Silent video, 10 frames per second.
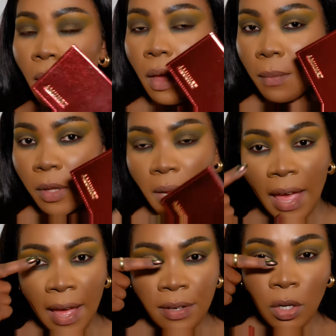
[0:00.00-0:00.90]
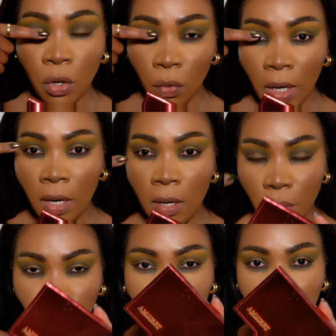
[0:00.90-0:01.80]
I'm going to add a green
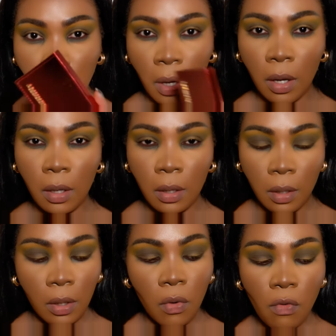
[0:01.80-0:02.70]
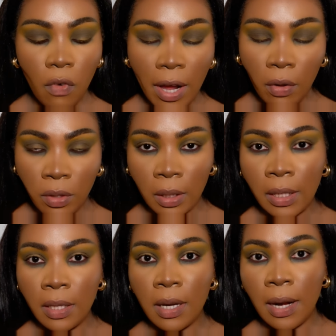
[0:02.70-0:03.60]
shimmer right on the lid.